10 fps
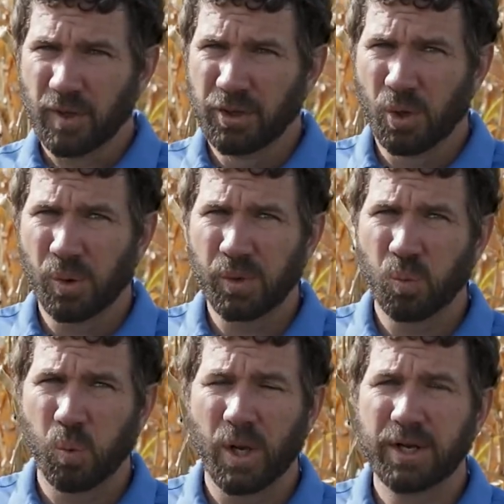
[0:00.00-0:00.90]

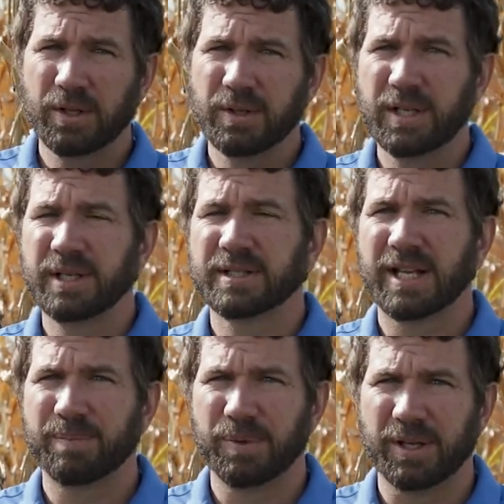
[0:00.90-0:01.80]
knowing when do you need to
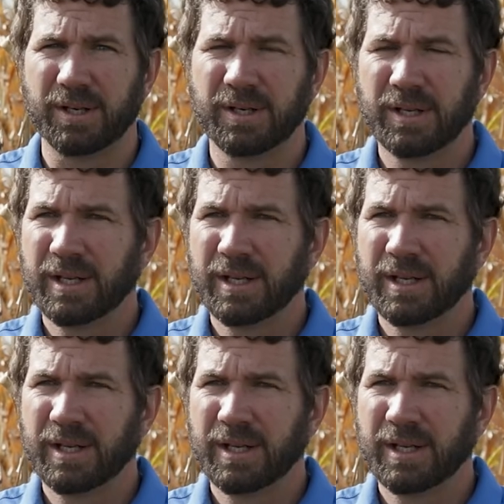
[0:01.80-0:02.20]
step in